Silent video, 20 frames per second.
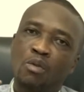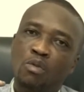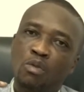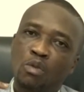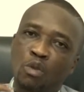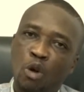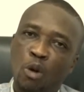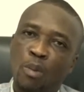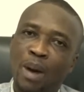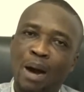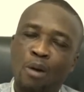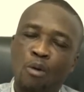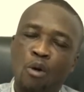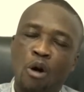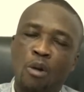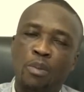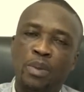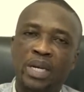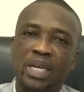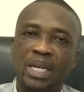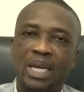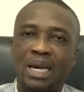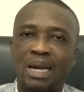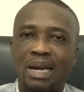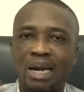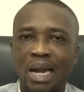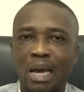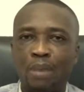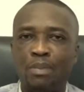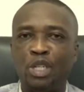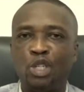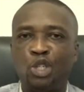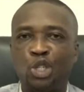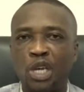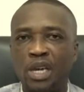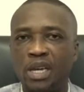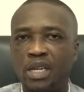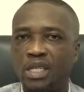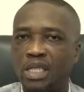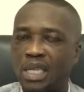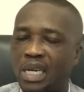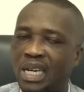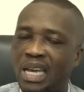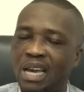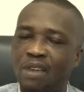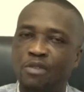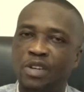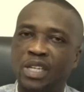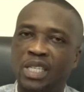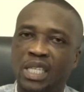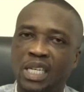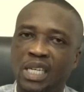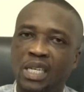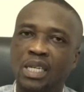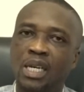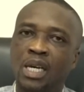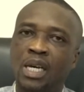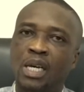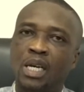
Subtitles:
global warming and climate change and everything,